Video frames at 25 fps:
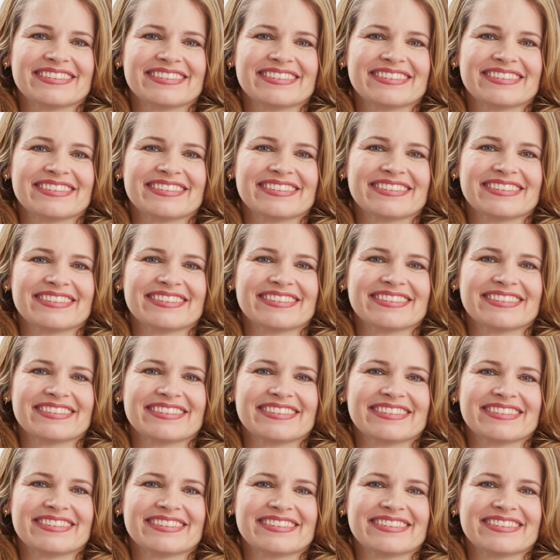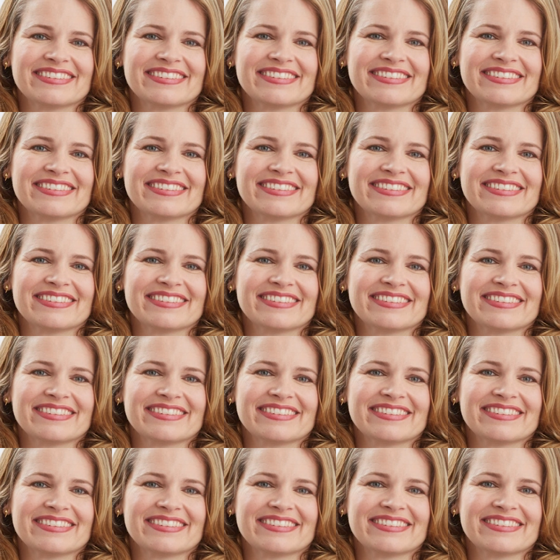
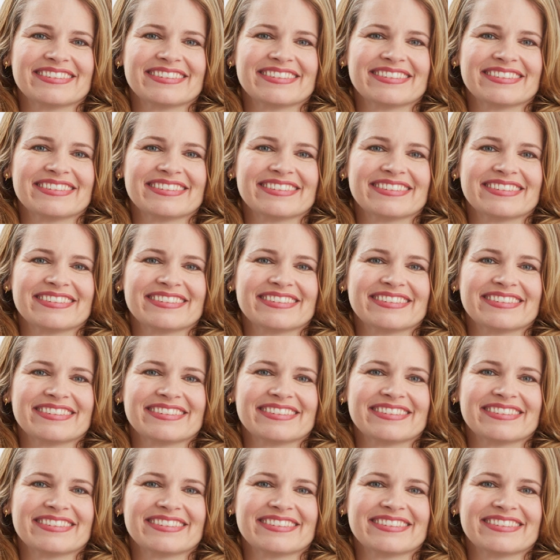(silent)